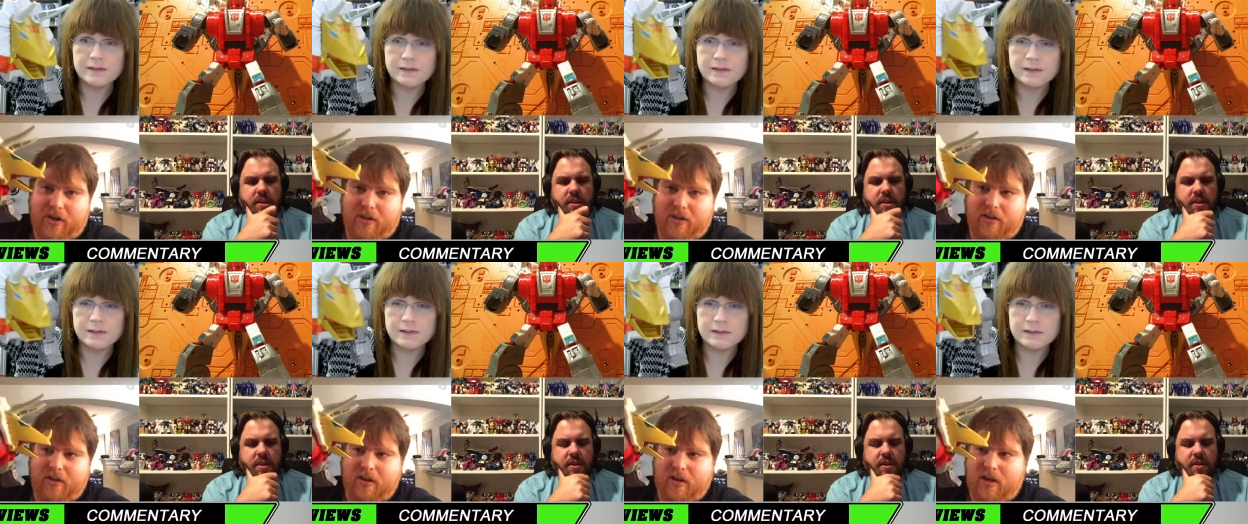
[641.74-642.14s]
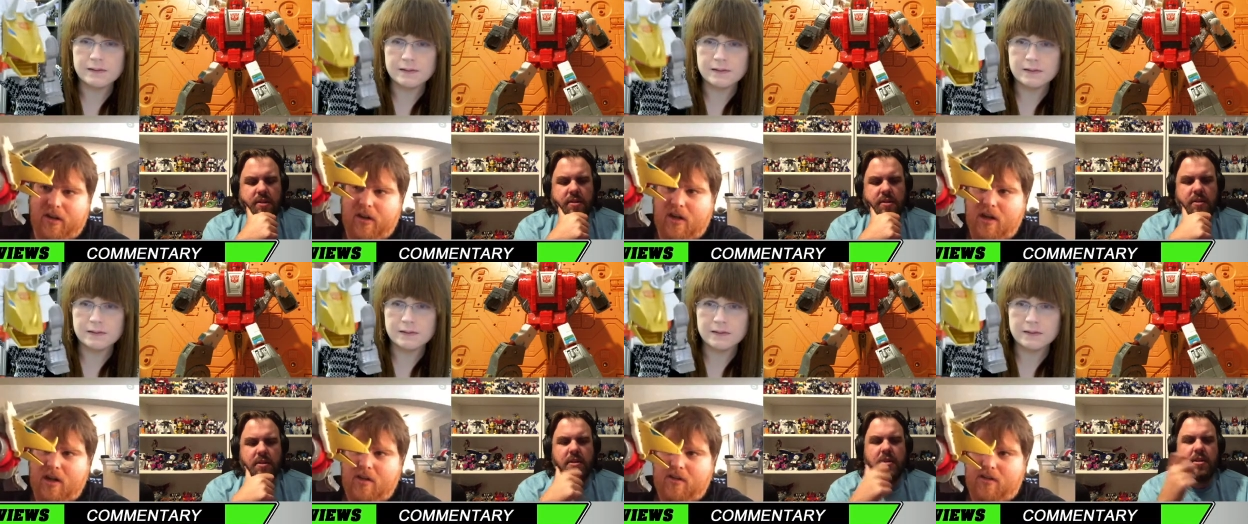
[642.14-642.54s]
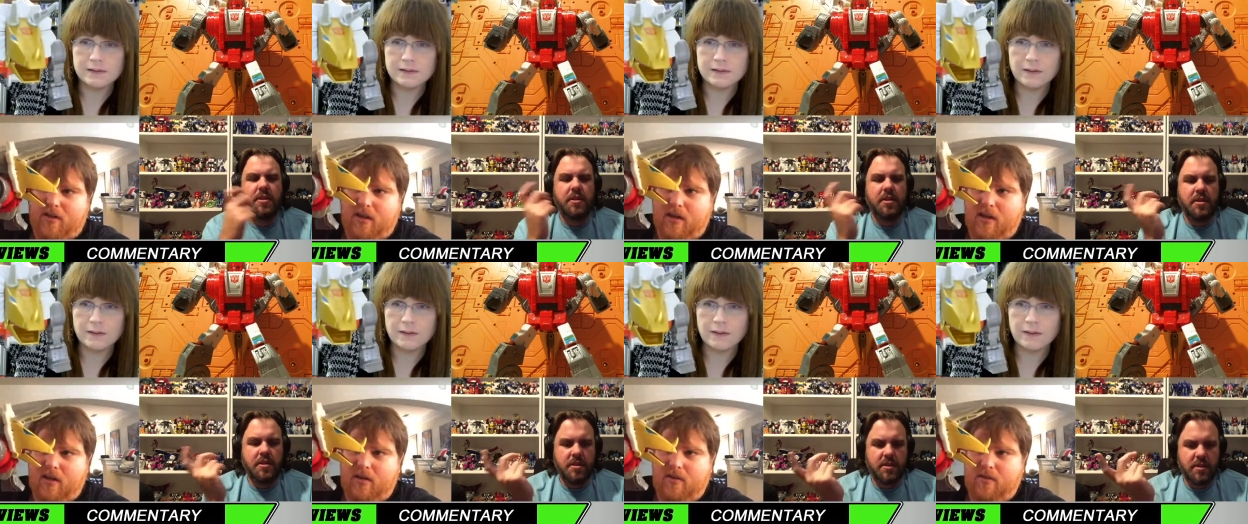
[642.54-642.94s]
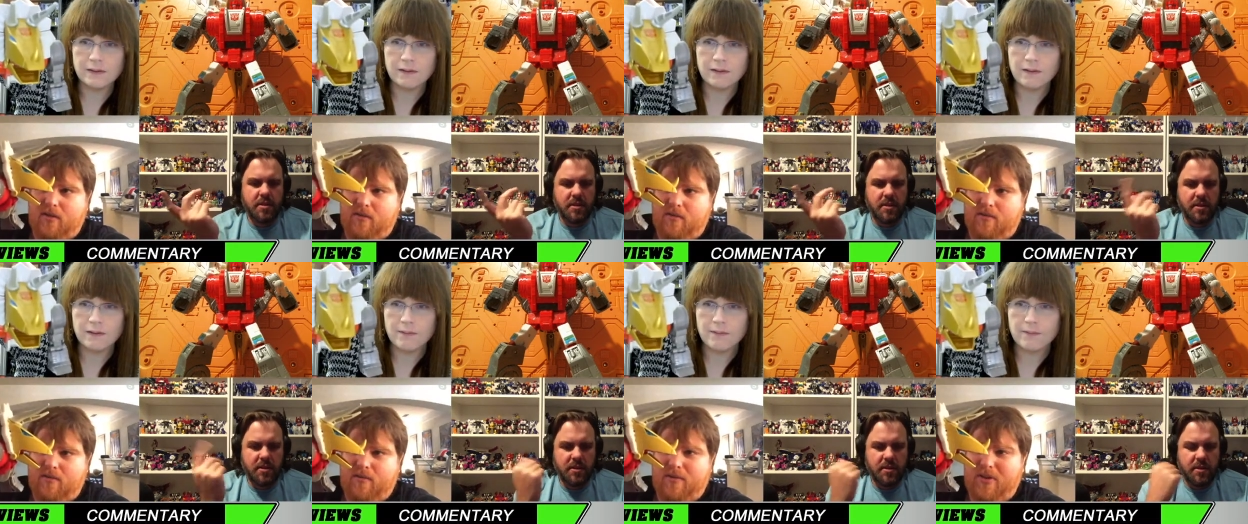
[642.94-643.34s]
Speaker 1: on the
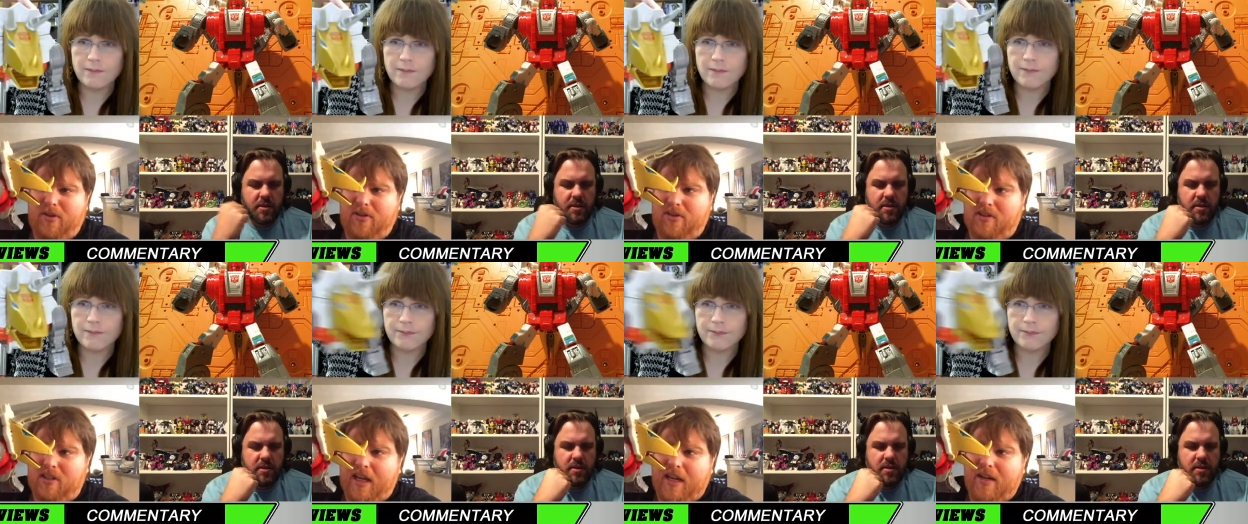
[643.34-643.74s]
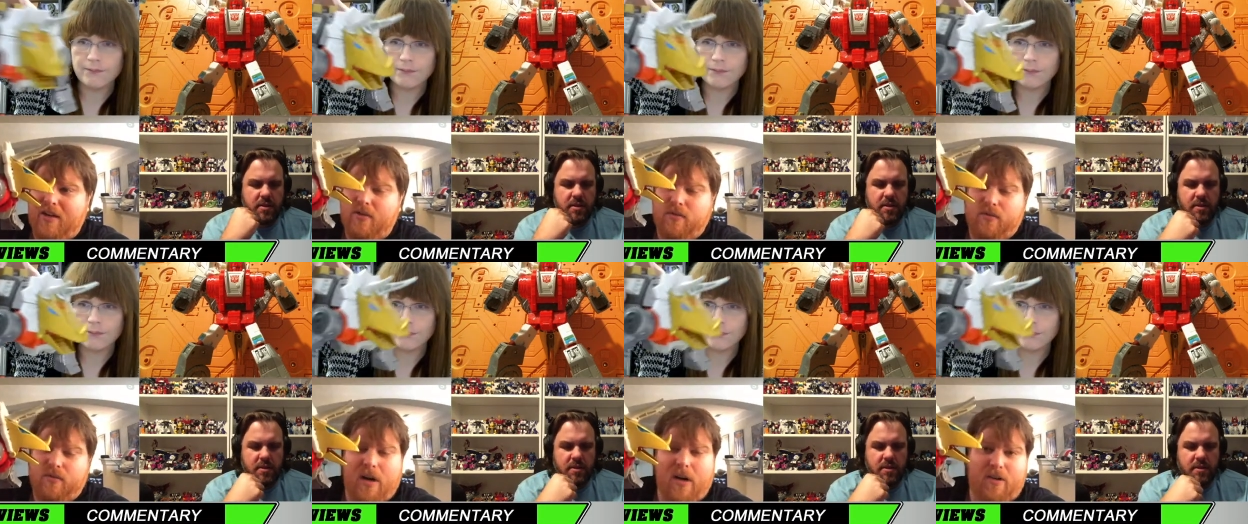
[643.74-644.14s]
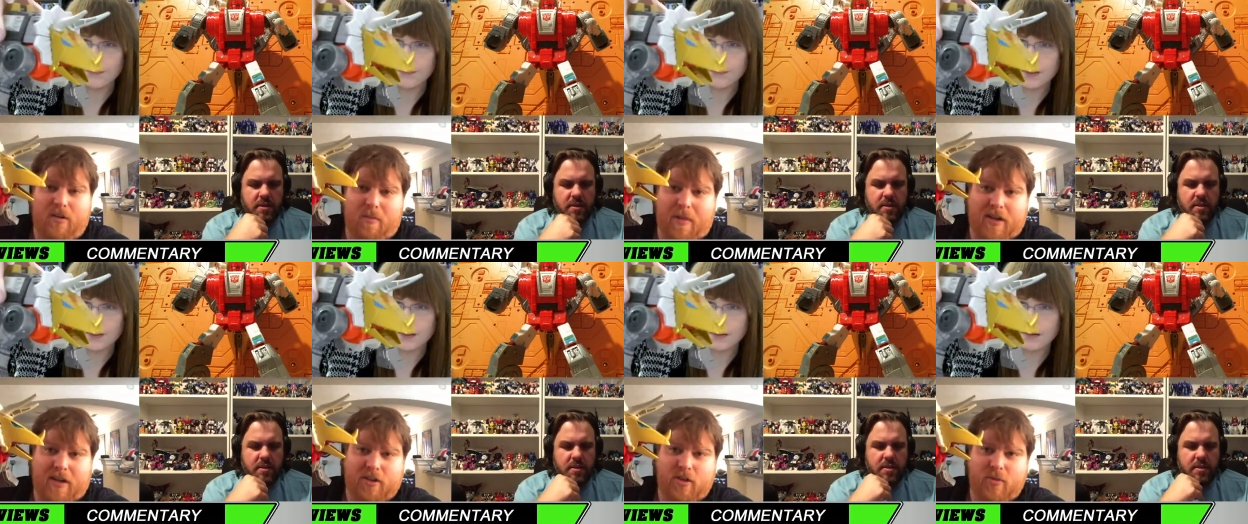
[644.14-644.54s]
second round of